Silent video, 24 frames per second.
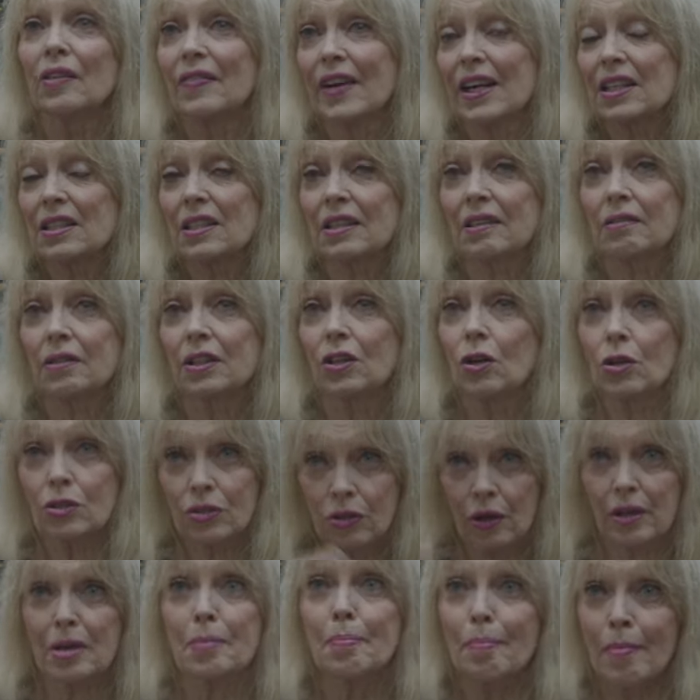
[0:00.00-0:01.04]
of us got
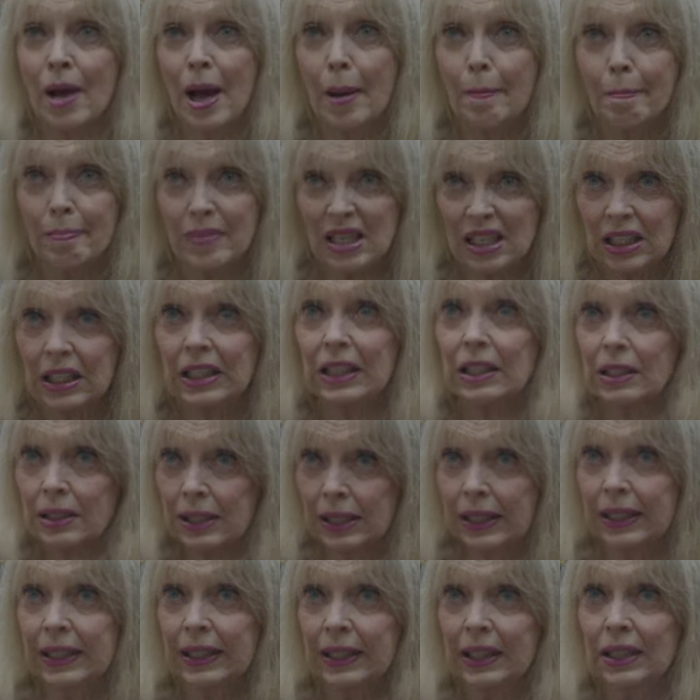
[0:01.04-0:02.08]
on
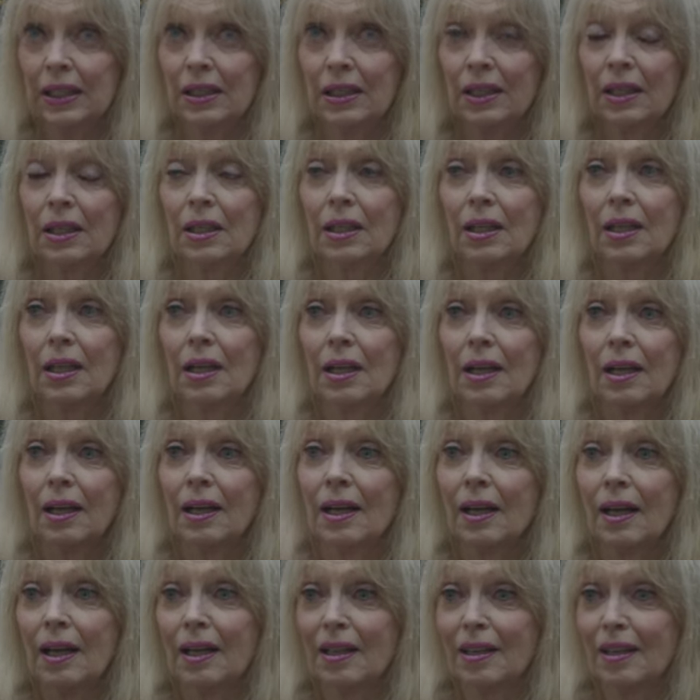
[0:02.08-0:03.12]
immediately
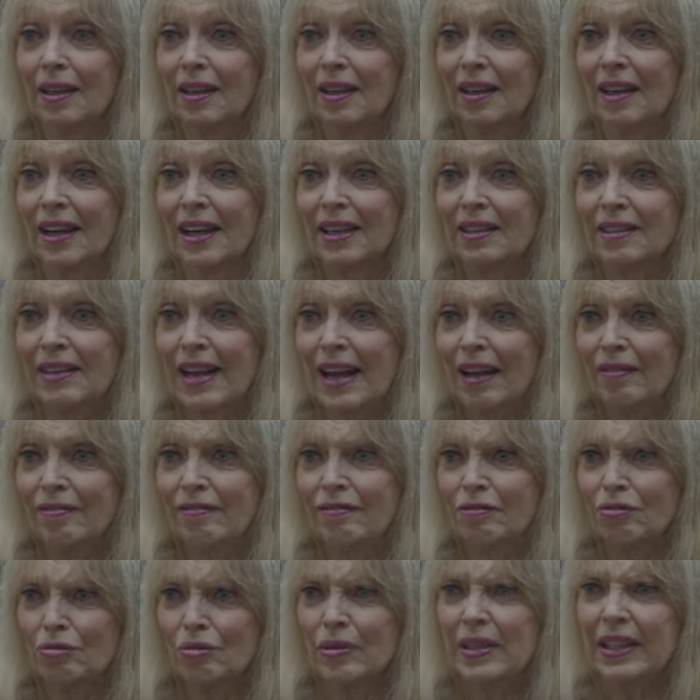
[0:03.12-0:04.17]
and have
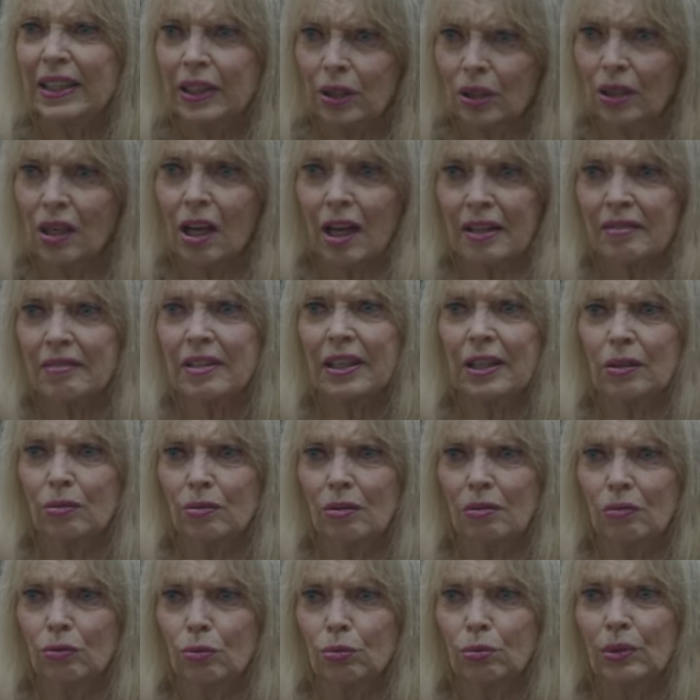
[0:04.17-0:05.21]
real, I think,
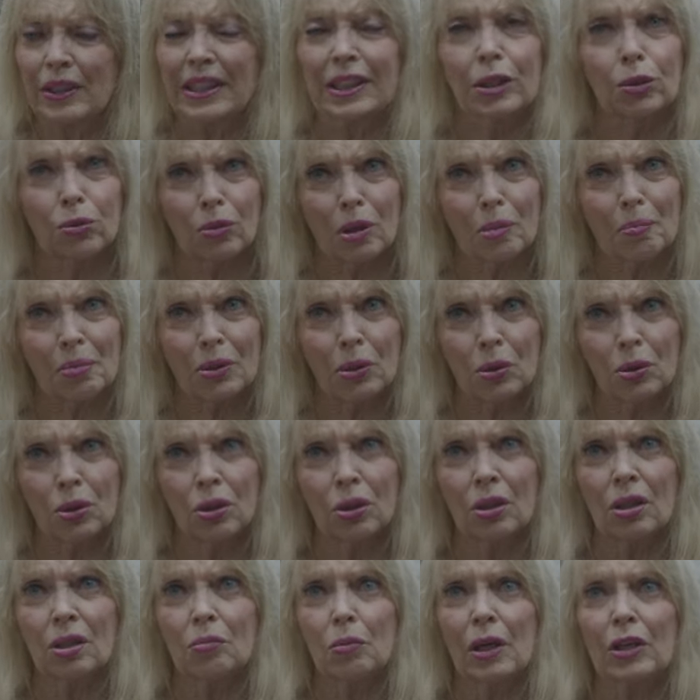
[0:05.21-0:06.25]
real
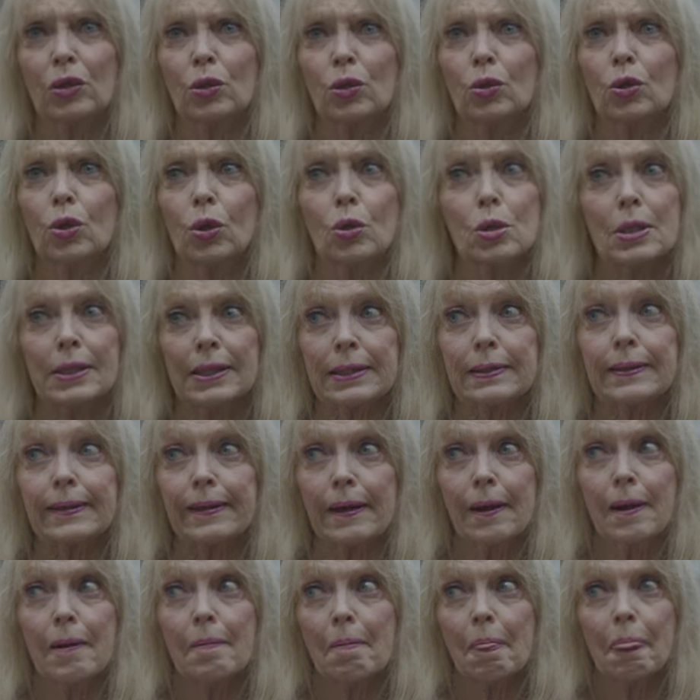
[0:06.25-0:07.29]
rapport. We're all quite
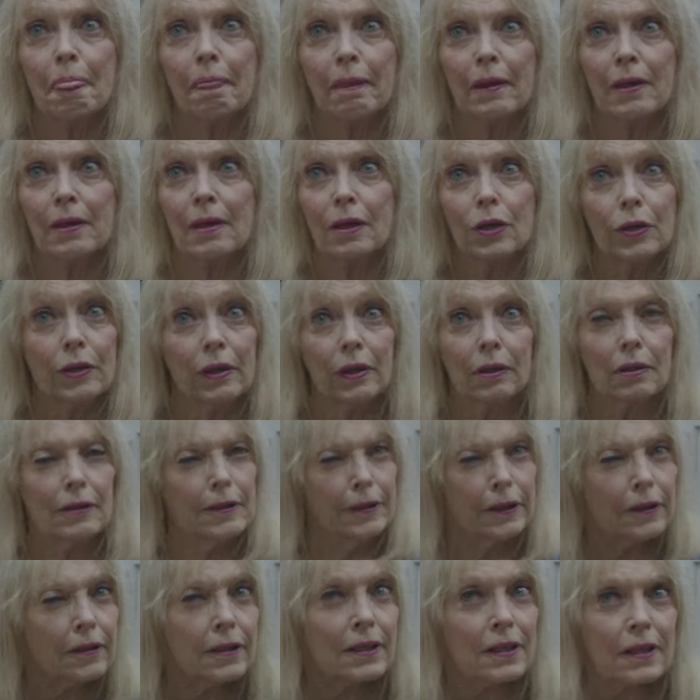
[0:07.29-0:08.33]

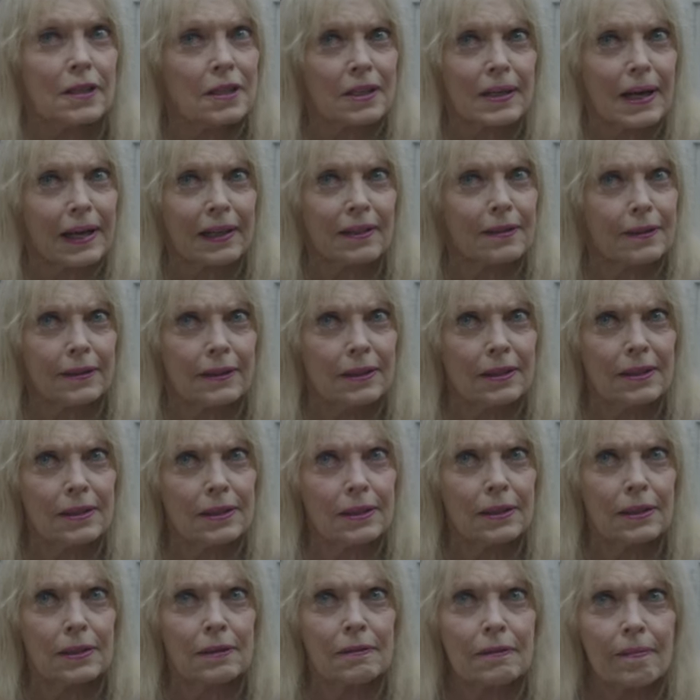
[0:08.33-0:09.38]
earnest
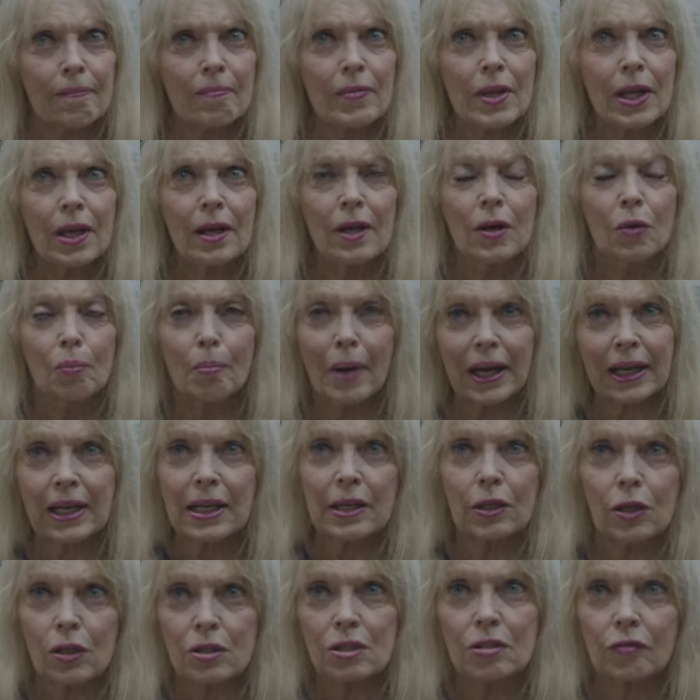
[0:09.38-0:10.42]
actors,
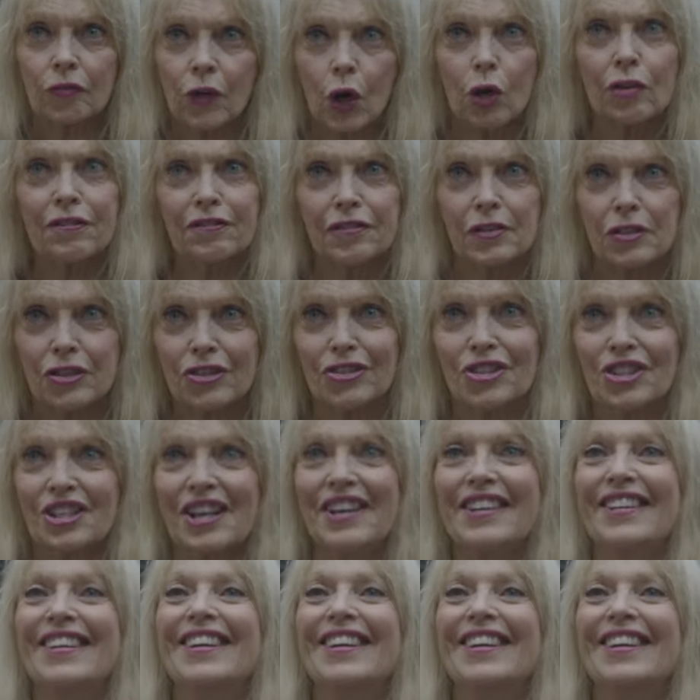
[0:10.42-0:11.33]
making lots of offers,